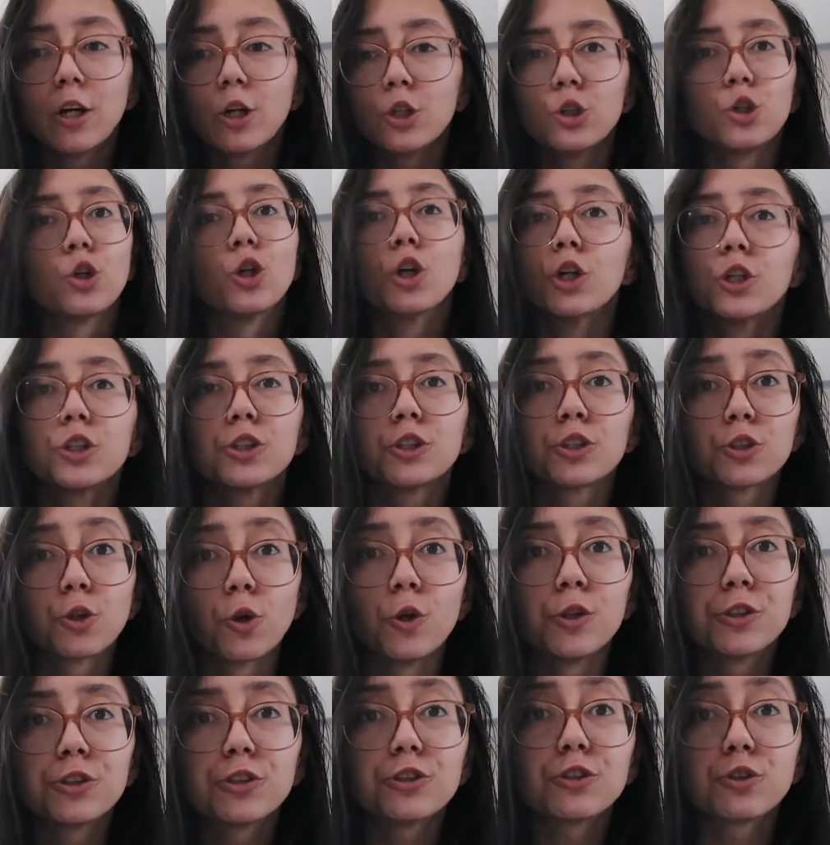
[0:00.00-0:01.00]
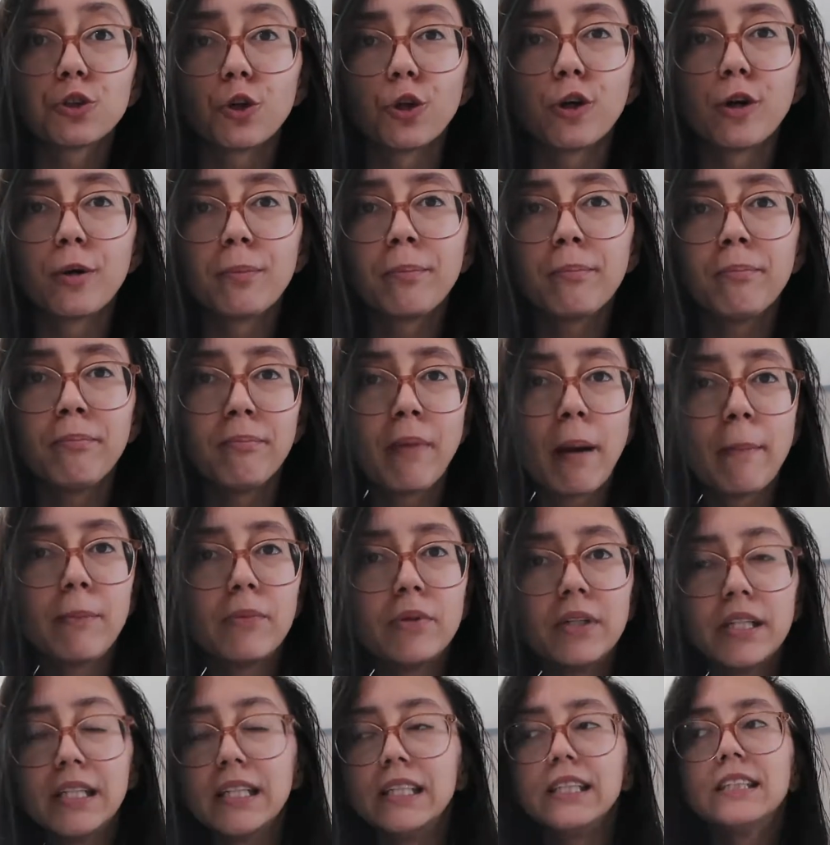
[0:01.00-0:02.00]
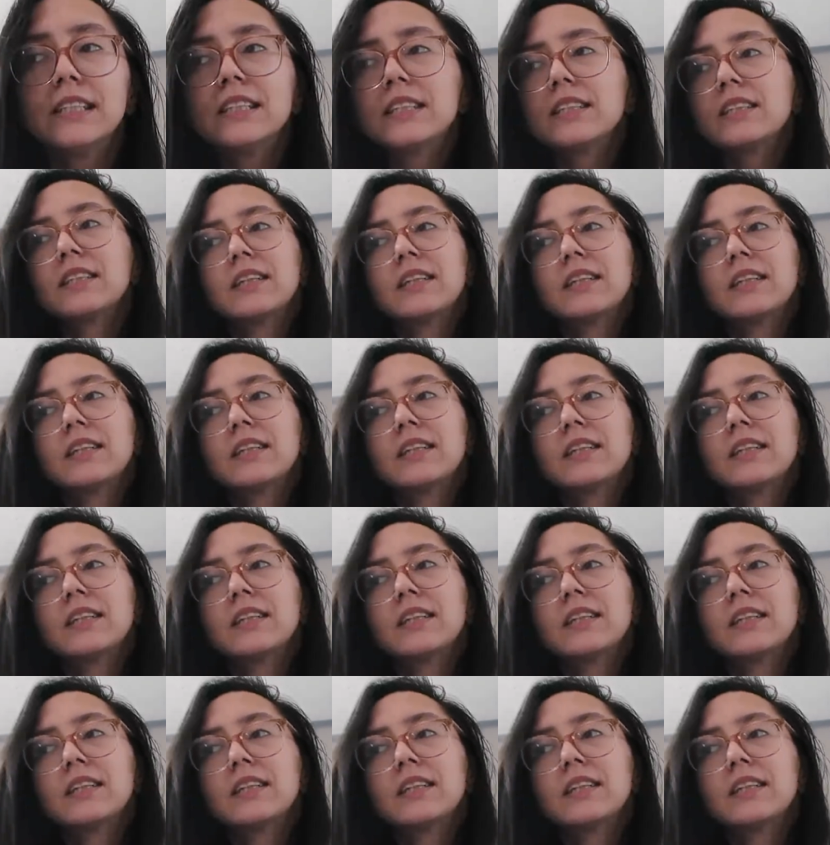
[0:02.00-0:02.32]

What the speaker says: your short-term memories.